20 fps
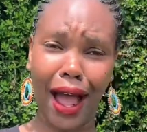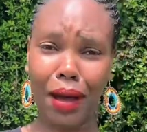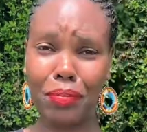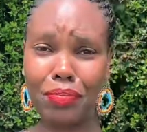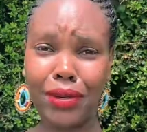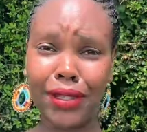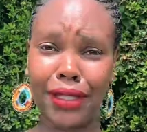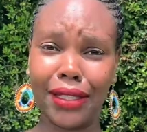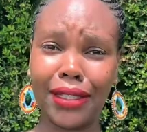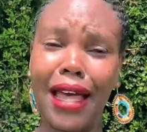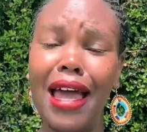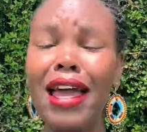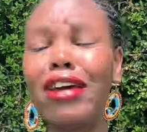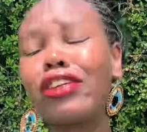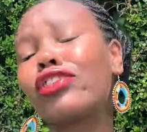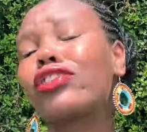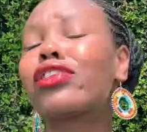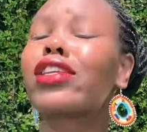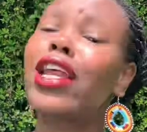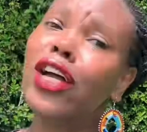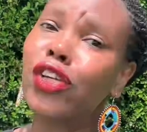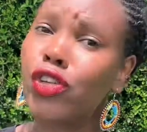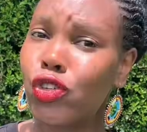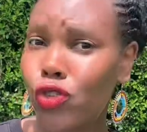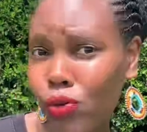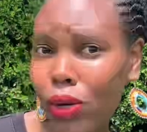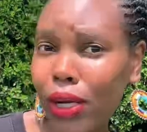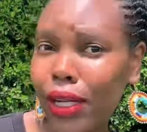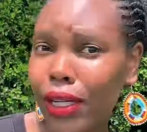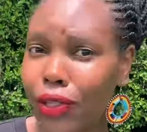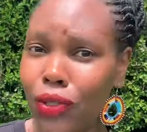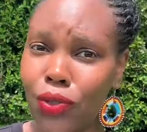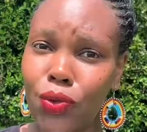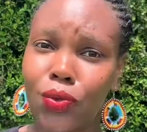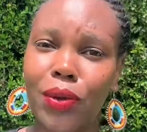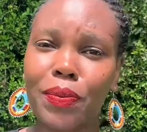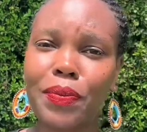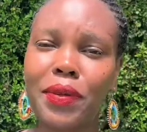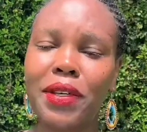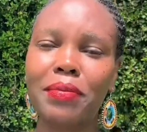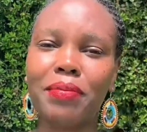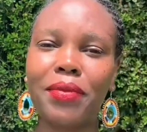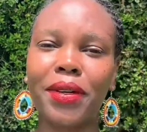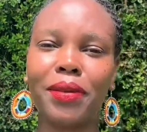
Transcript: happens naturally to women,